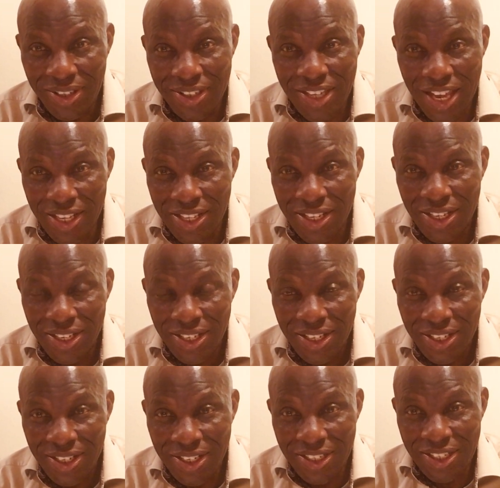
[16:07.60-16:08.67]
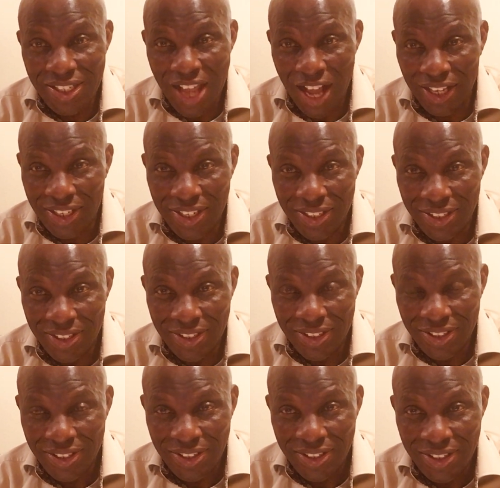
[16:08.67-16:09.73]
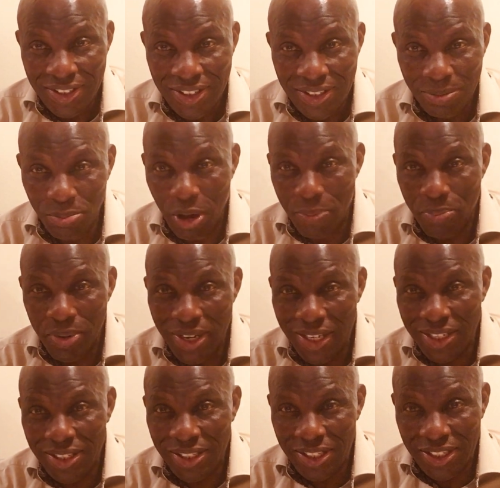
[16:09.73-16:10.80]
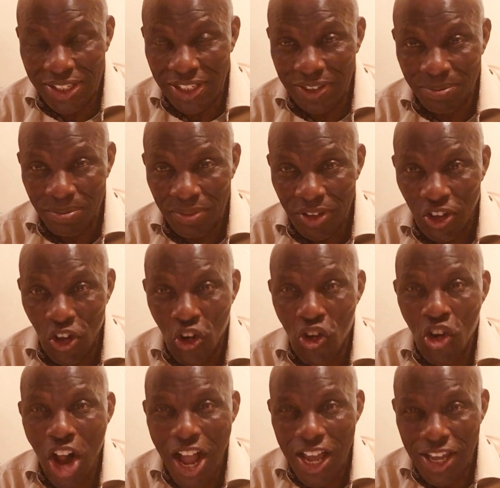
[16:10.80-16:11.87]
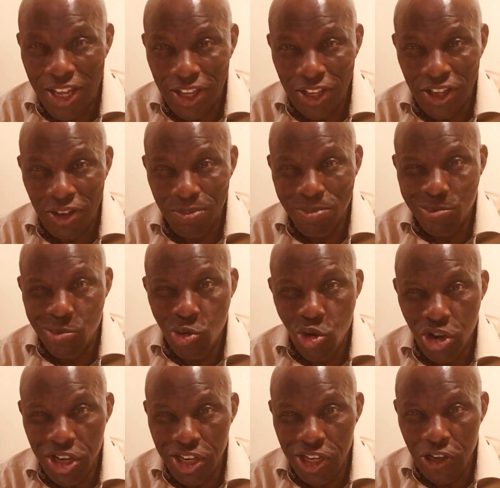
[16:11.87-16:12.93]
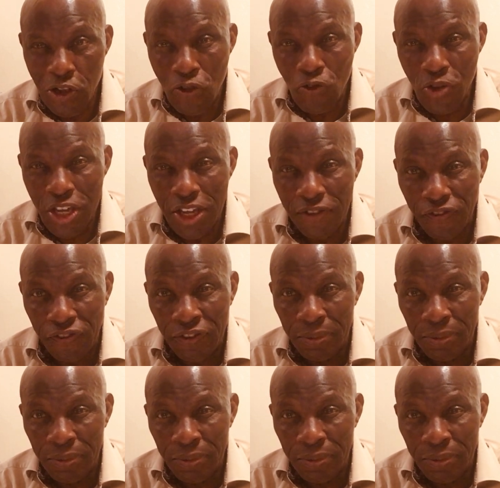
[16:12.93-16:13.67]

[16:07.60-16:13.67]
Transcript: death is knocking, perplexity, crying, mourning, grief.